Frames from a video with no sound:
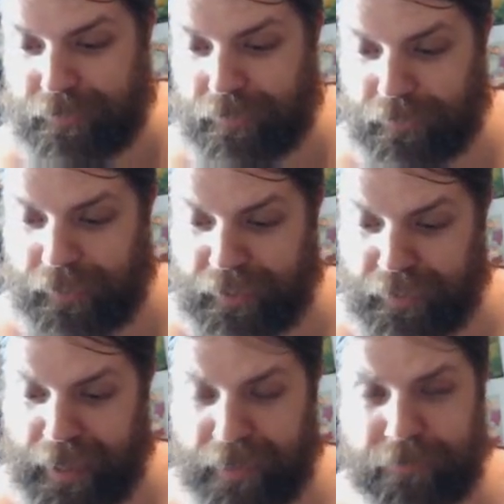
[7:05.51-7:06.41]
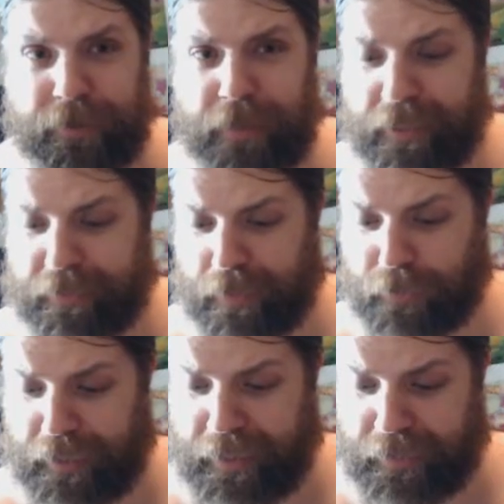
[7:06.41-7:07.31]
look into that. If you guys
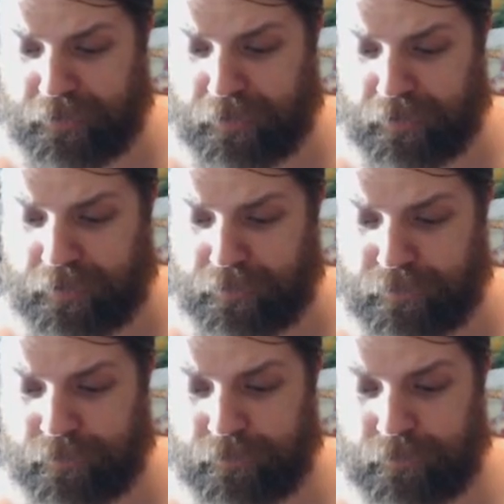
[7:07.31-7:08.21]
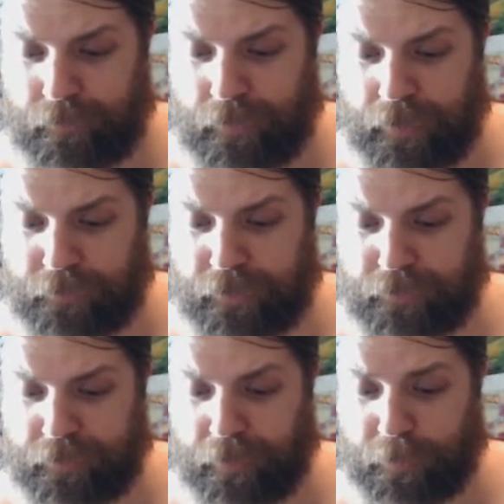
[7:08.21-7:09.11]
know the answer, I would
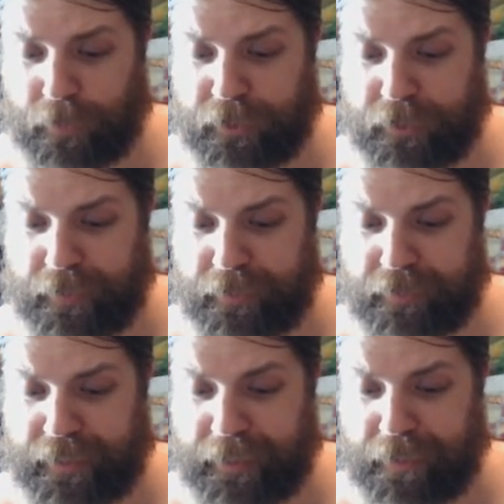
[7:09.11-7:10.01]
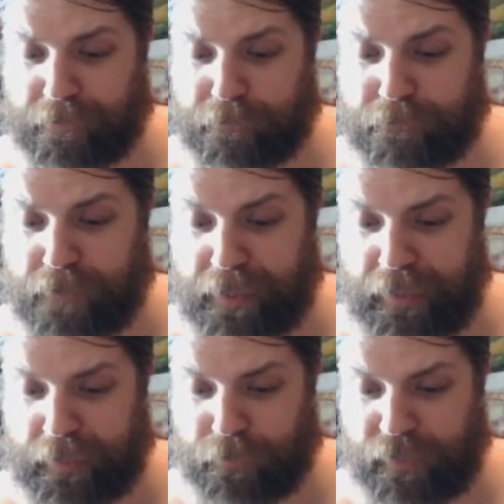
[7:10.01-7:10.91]
definitely appreciate it, because I can't
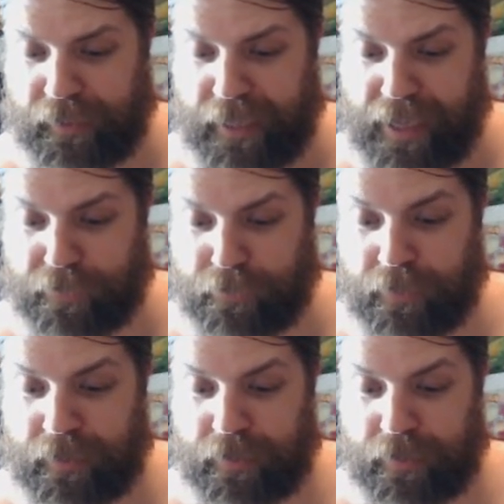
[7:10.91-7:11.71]
find it right now.